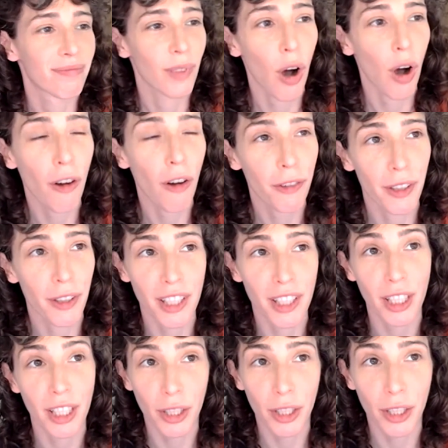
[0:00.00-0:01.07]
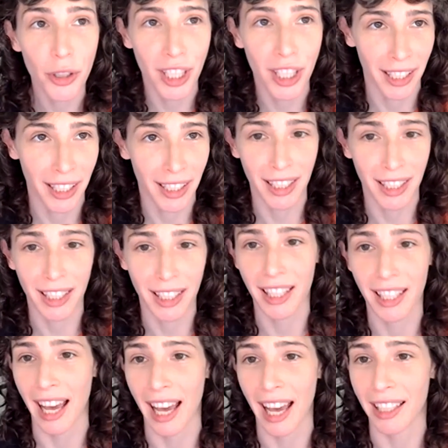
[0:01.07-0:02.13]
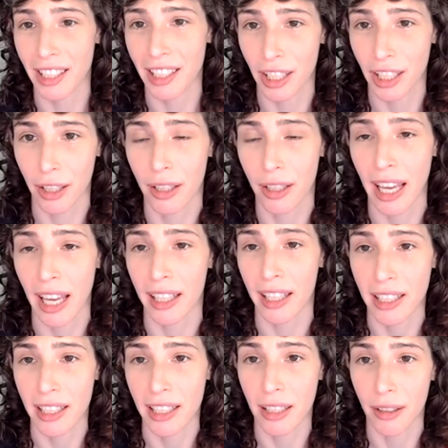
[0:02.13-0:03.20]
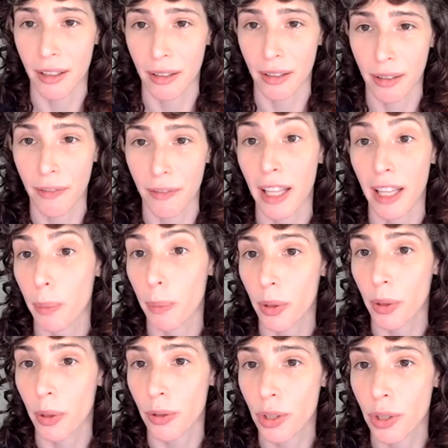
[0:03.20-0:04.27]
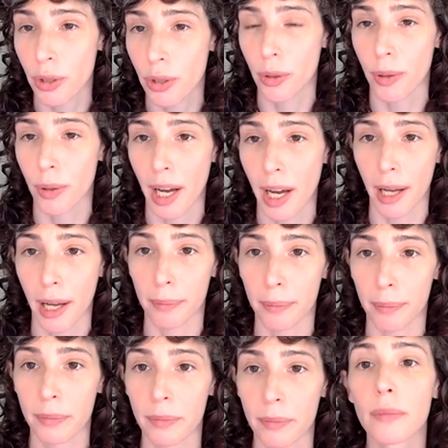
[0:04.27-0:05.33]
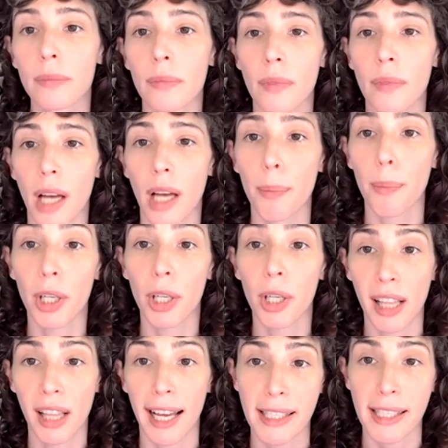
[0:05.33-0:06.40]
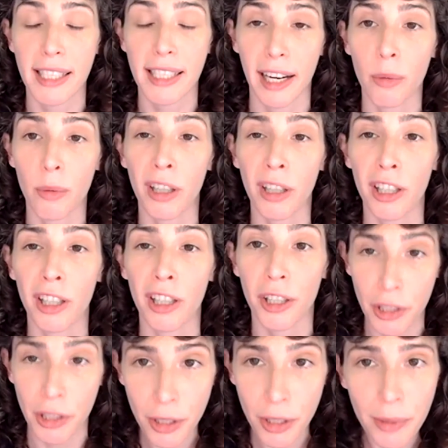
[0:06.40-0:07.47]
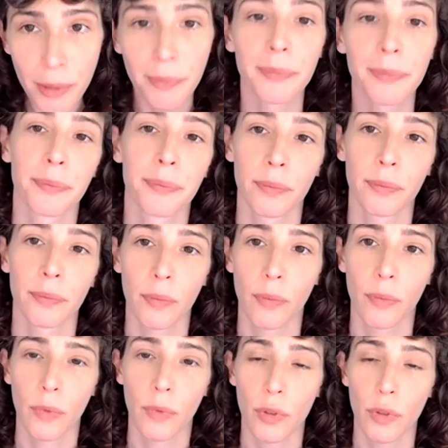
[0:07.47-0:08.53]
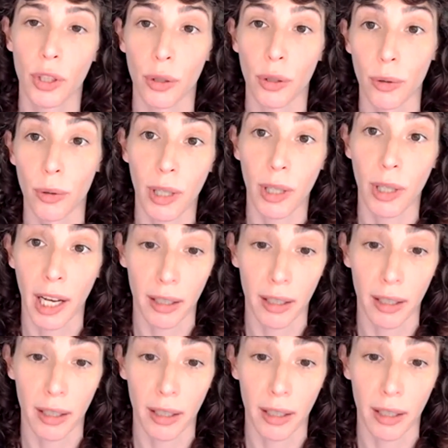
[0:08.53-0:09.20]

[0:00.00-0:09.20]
offer the solution that, you know, that is available to upper class tech workers to